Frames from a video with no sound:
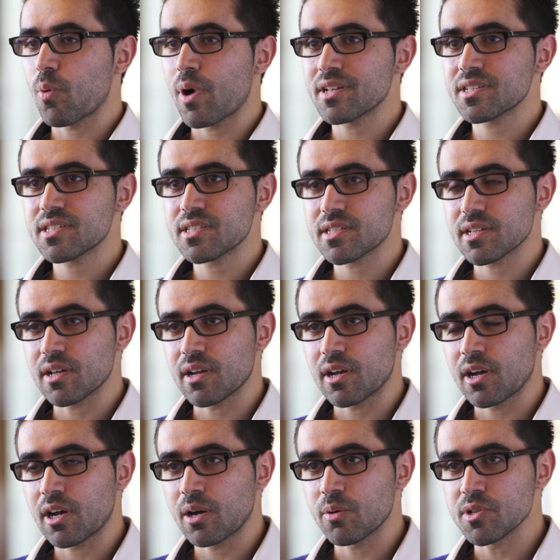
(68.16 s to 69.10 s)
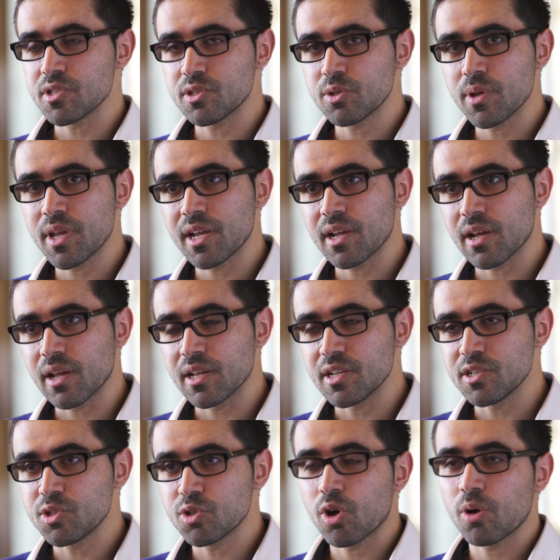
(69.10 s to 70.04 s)
once, I was doing
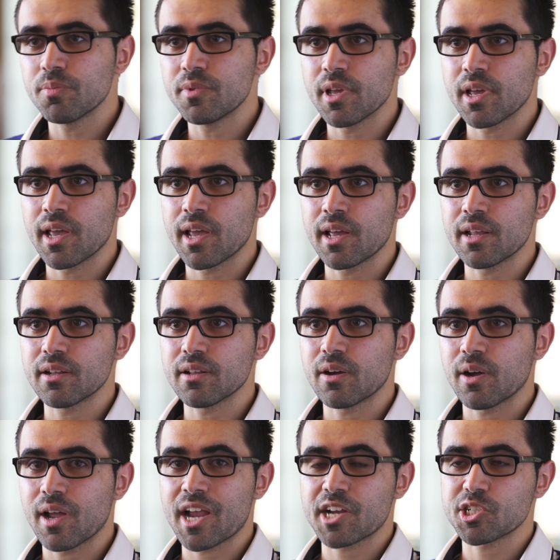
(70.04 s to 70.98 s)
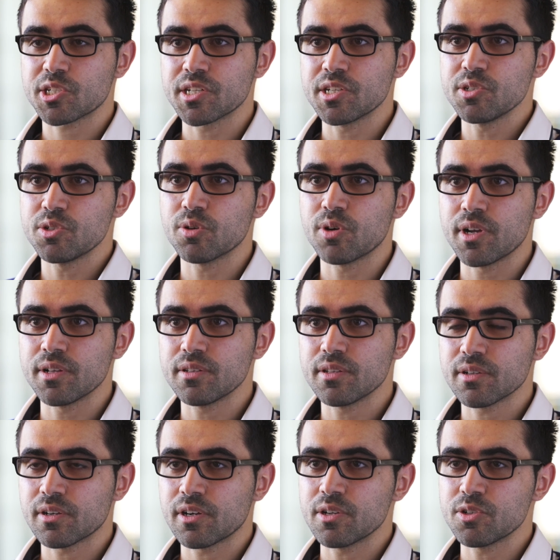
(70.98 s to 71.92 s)
a job that I actually enjoyed.
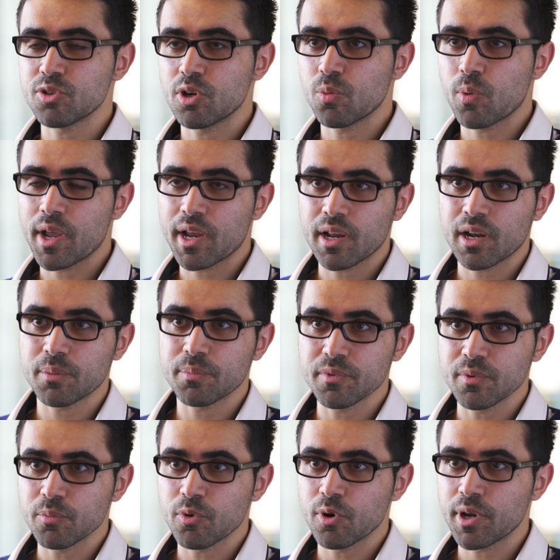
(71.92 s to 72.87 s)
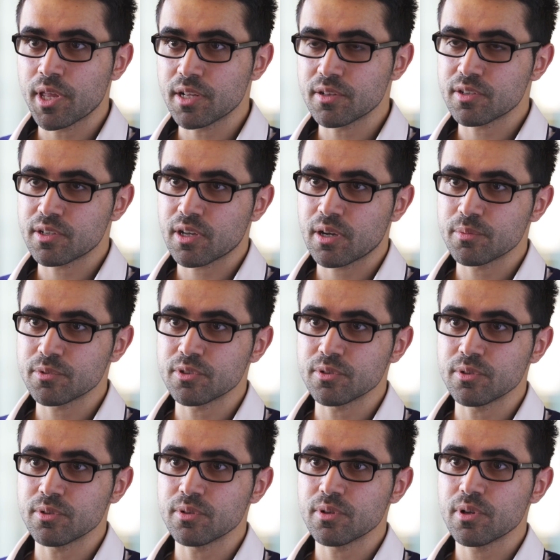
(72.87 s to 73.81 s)
I enjoyed waking up in the morning to come
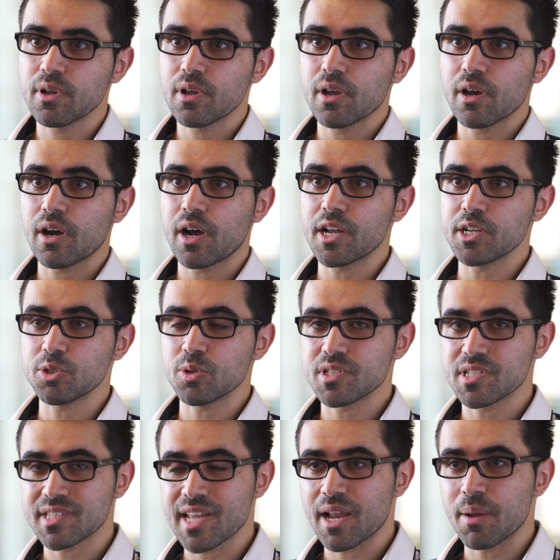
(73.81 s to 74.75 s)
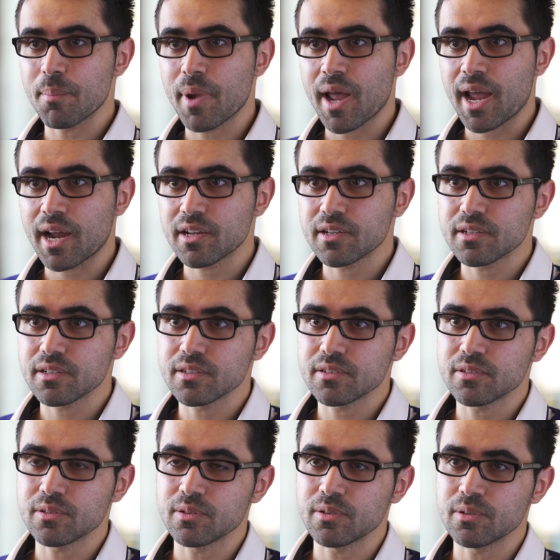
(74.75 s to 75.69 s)
to. I enjoyed staying back
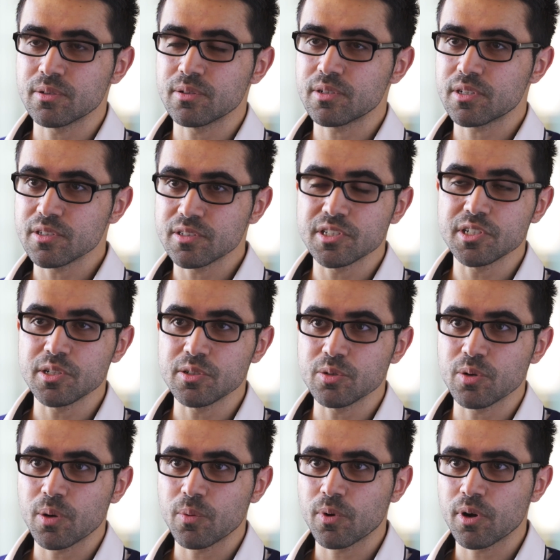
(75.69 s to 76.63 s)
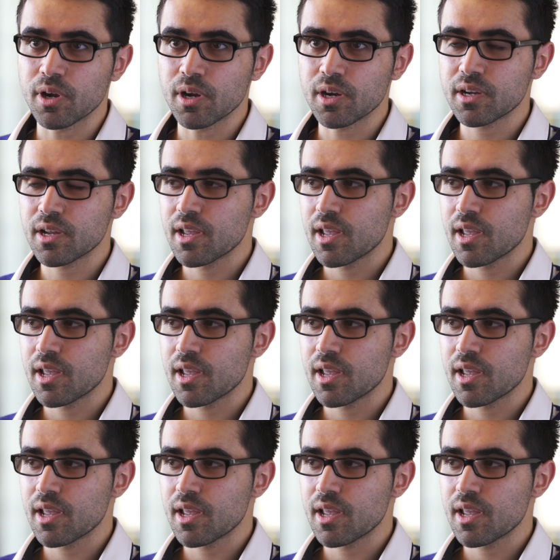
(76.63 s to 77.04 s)
to continue doing work.